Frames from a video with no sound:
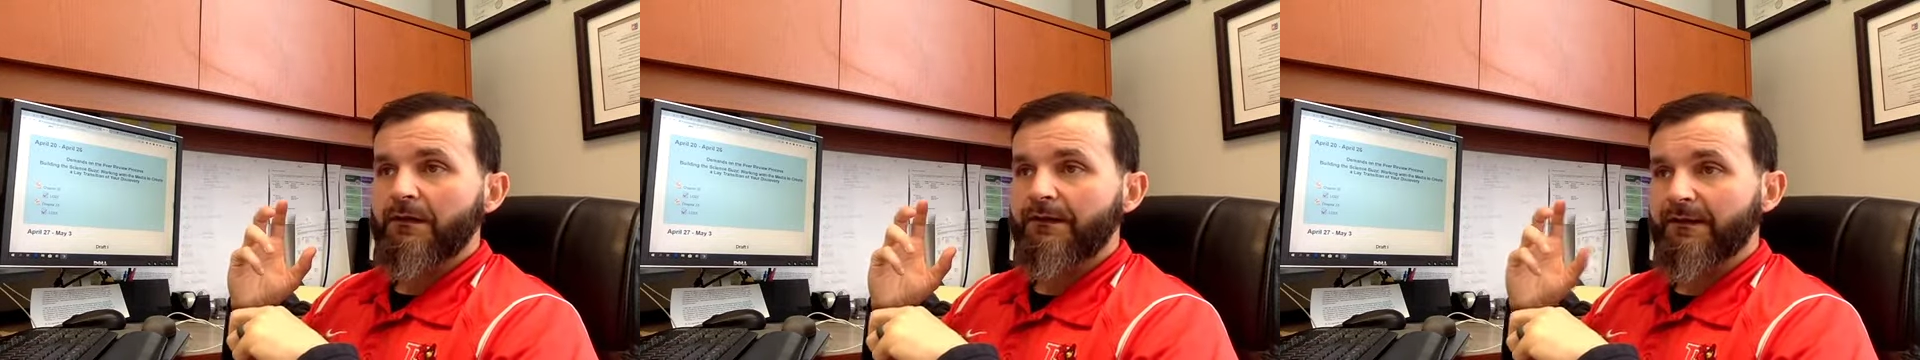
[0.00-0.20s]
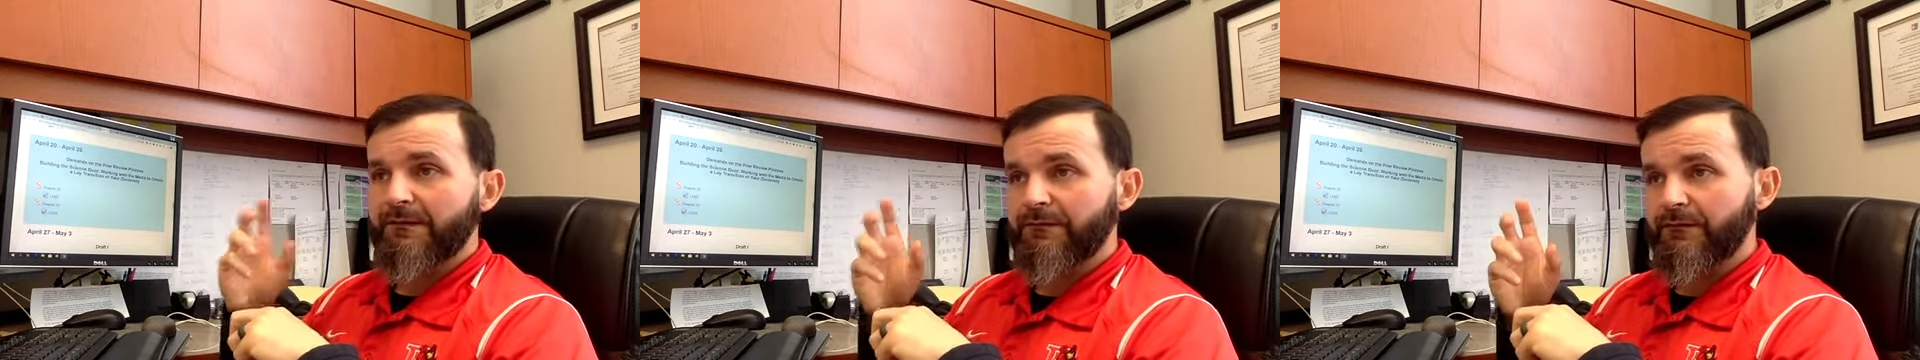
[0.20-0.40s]

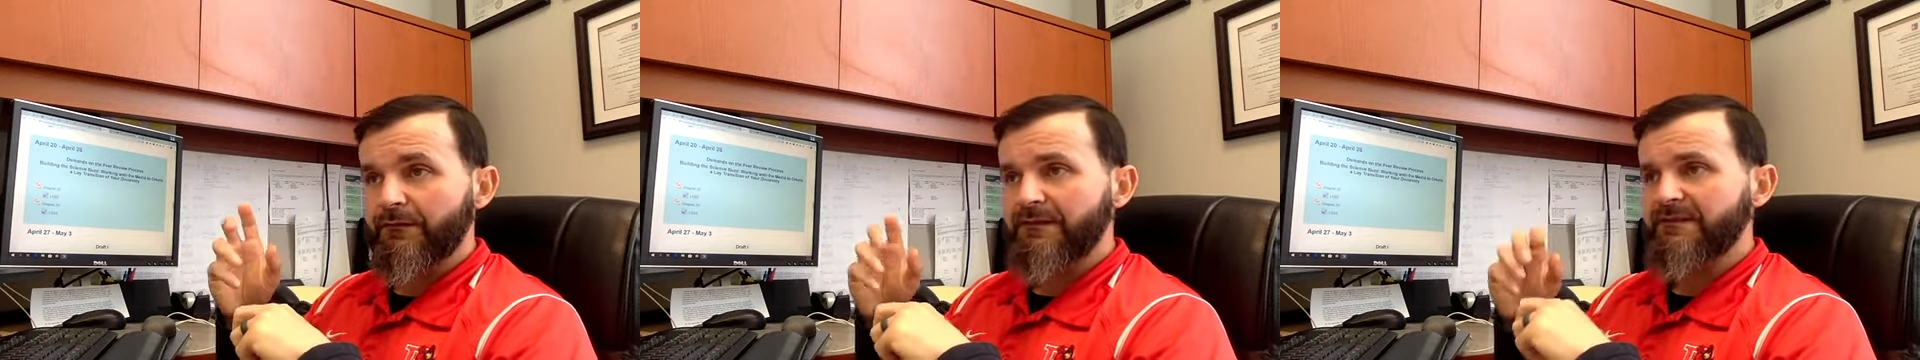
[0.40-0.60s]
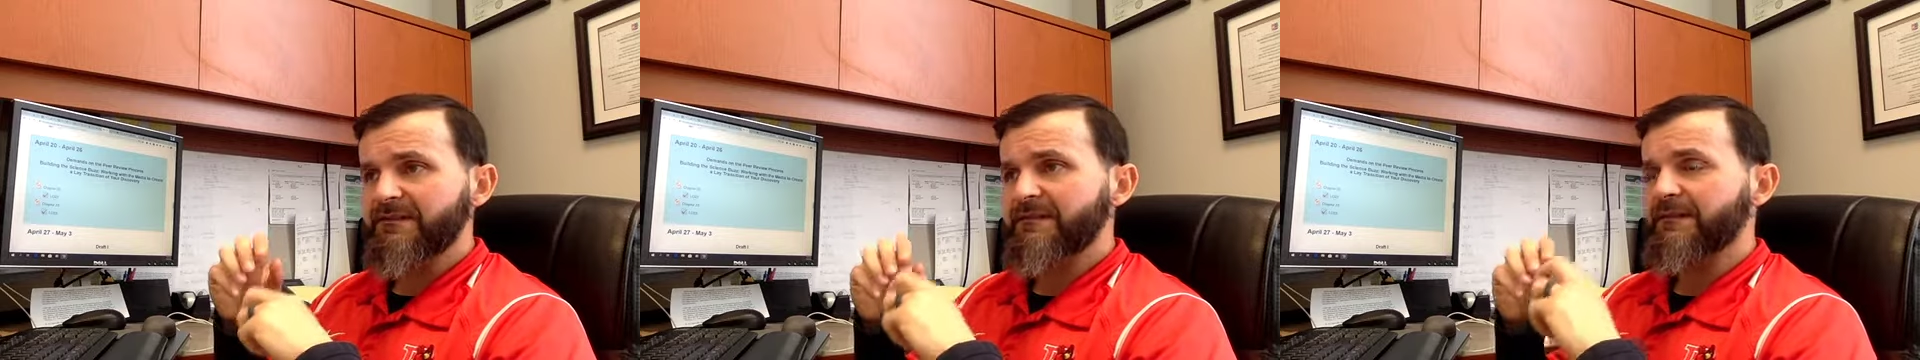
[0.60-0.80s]

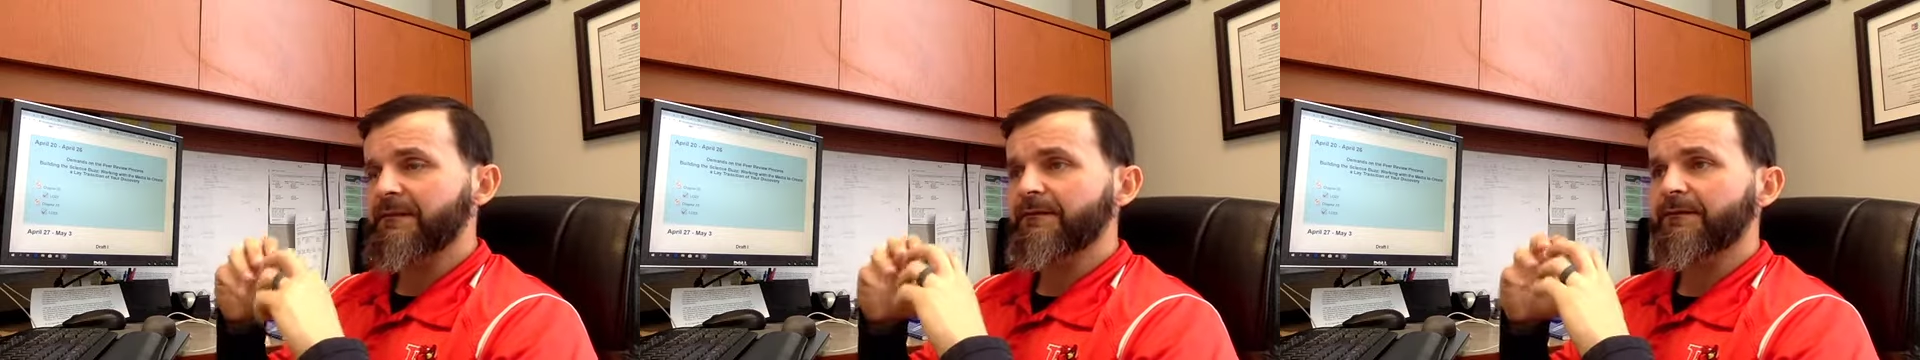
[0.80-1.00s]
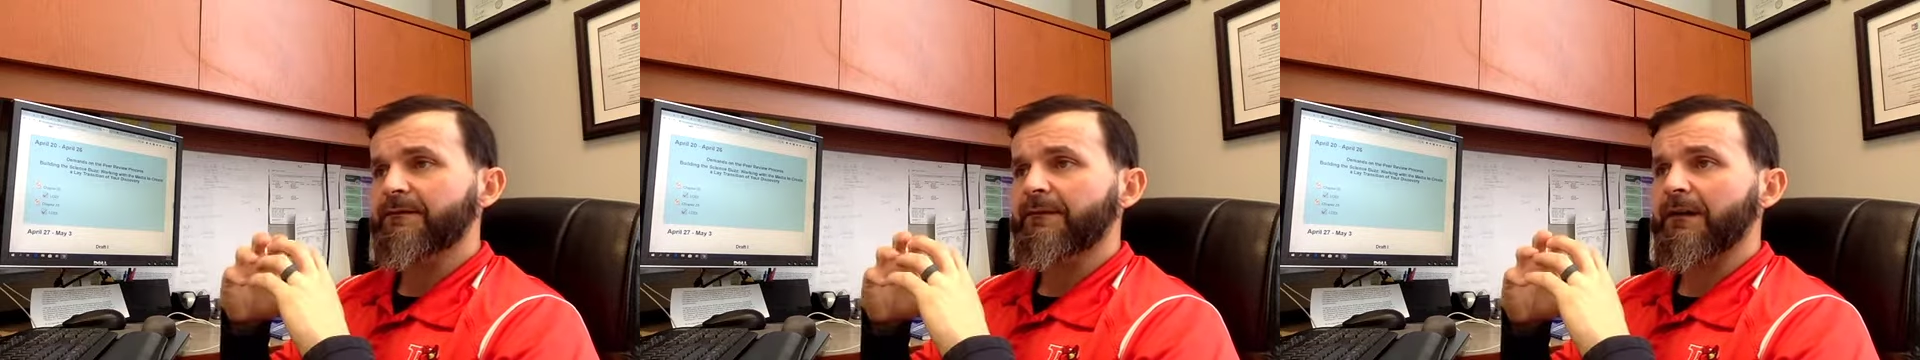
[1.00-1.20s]

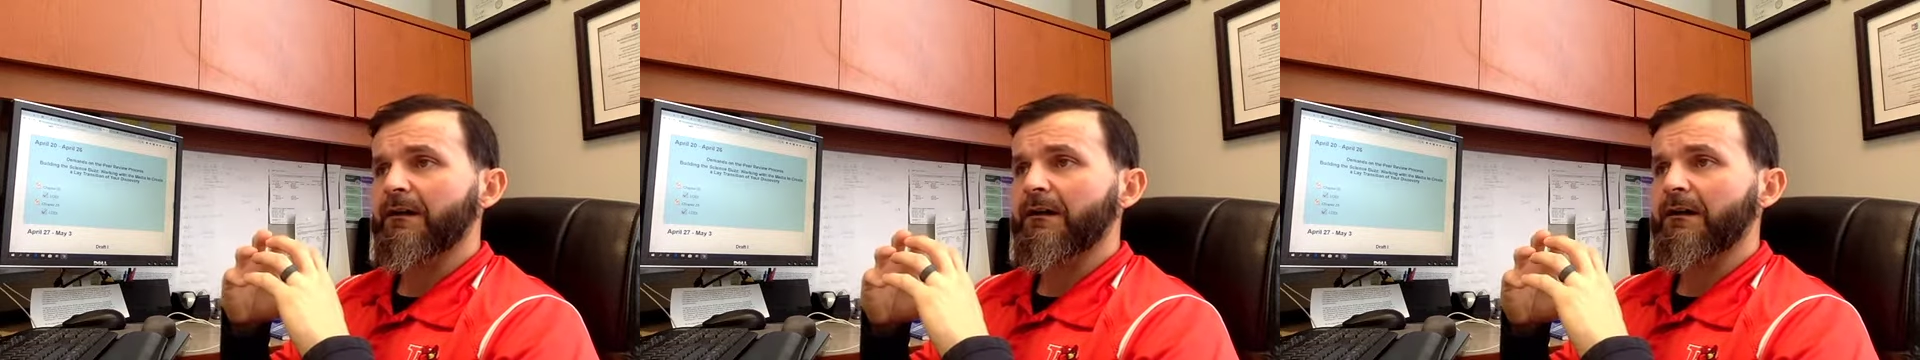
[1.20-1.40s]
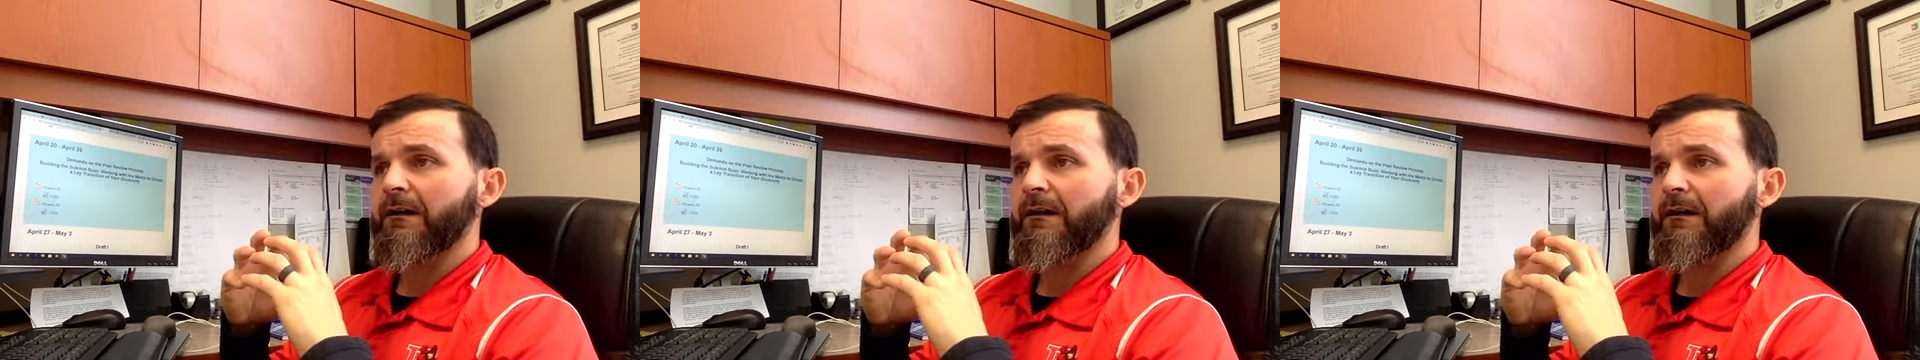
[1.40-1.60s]
editor-in-chief,
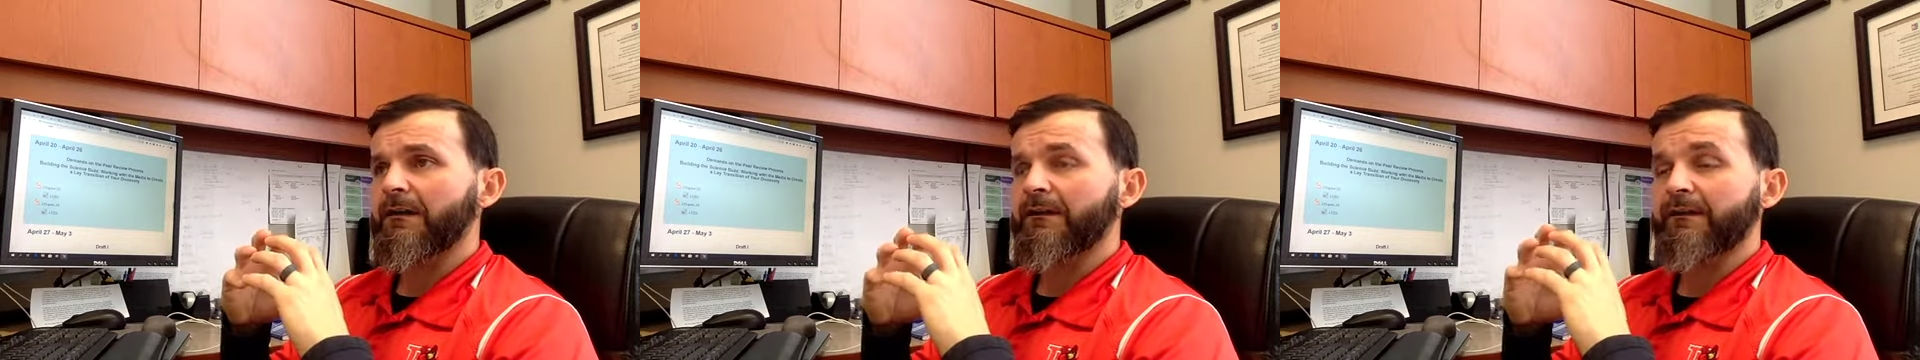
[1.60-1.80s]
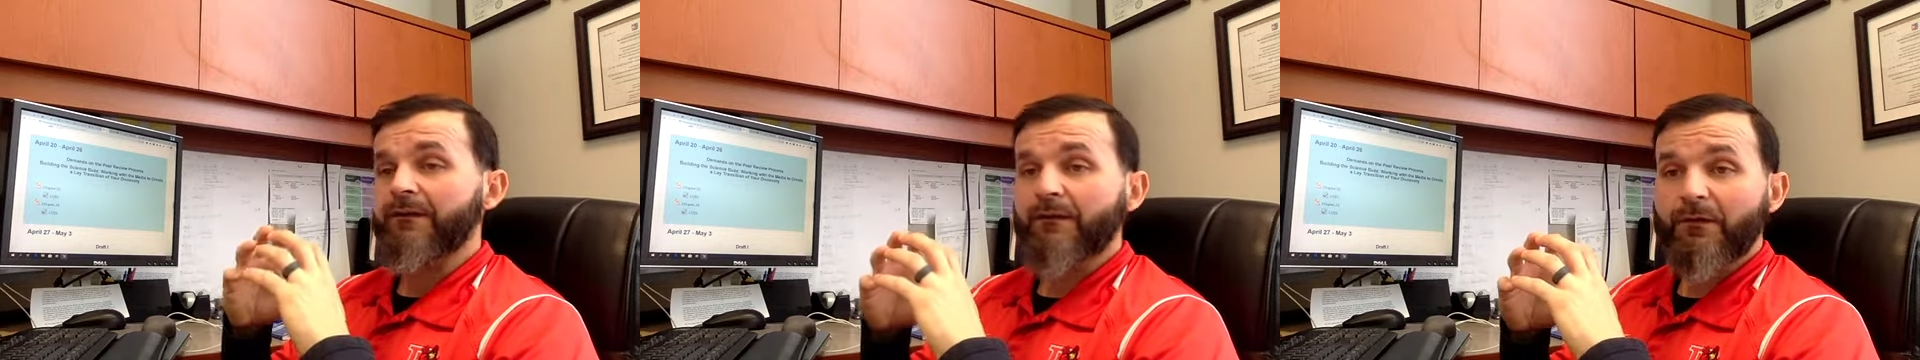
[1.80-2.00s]

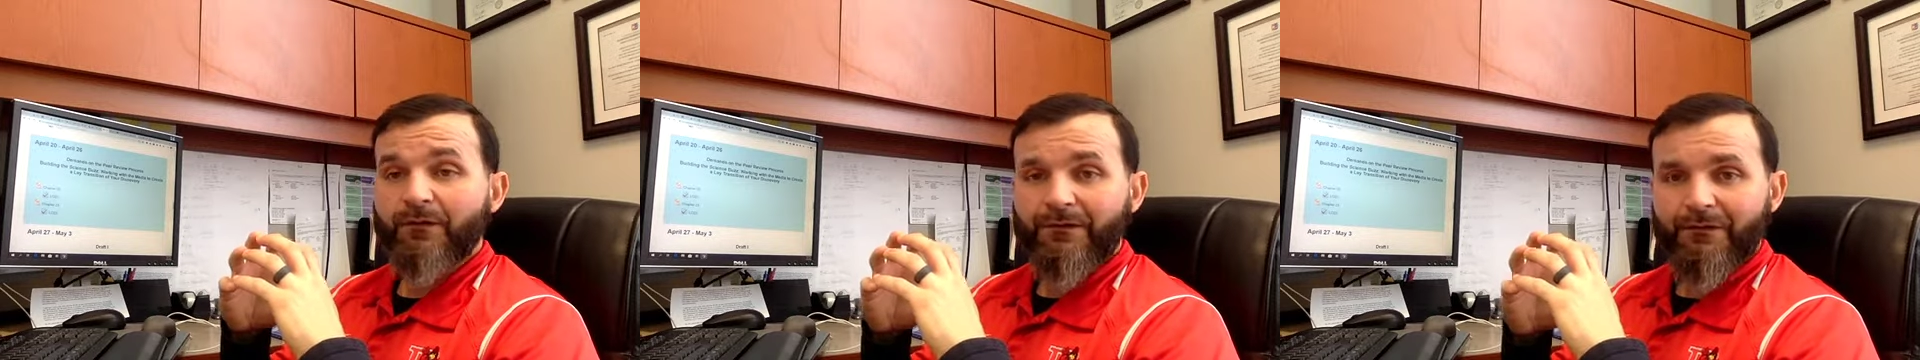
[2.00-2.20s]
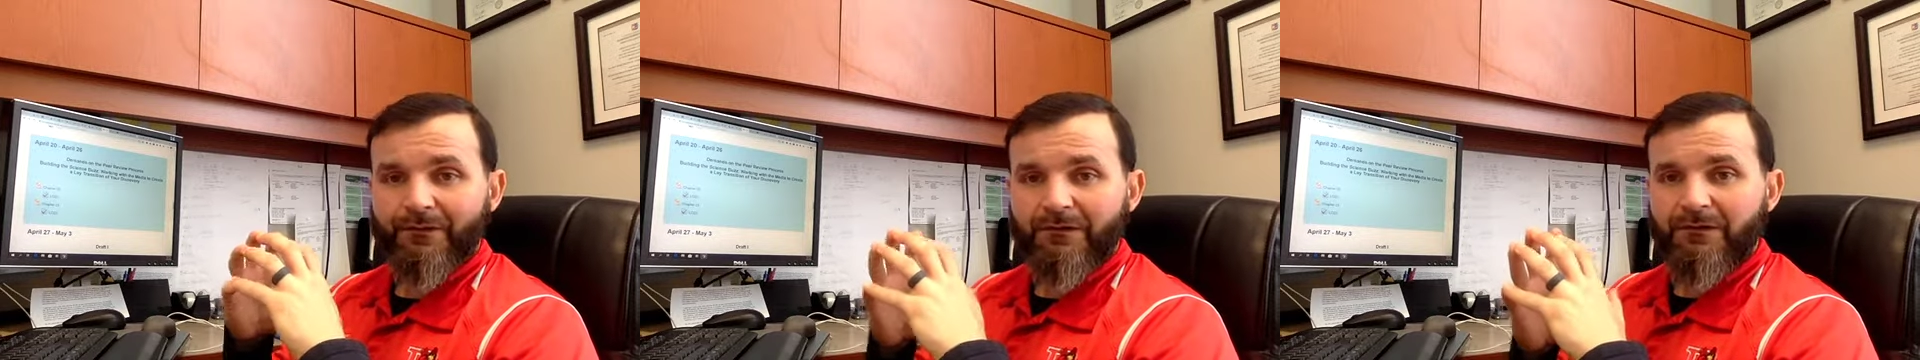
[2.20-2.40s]
the
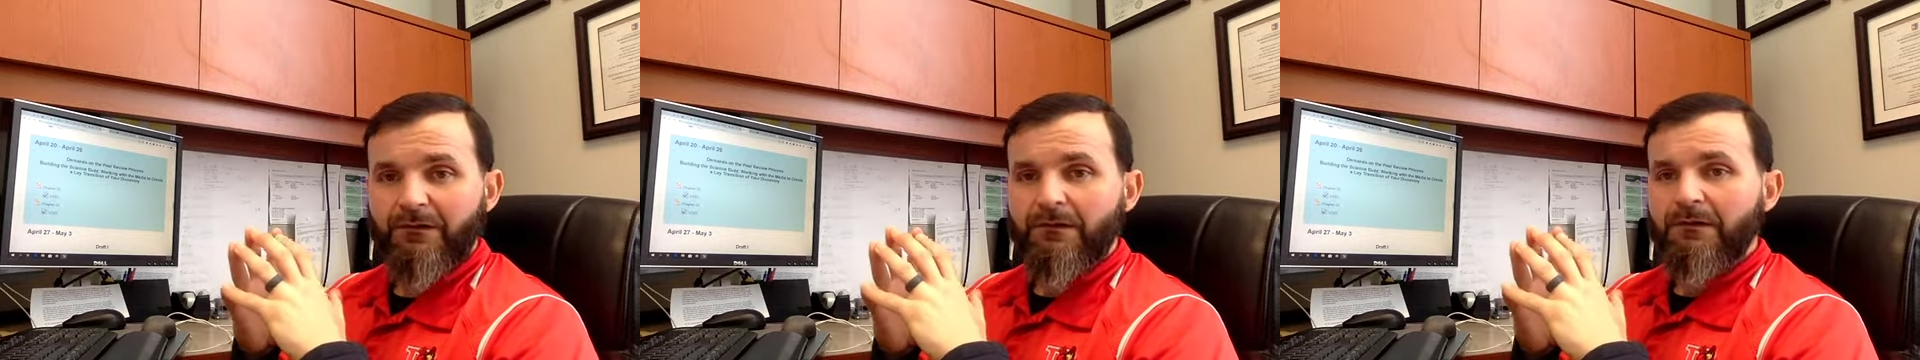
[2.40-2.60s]
author,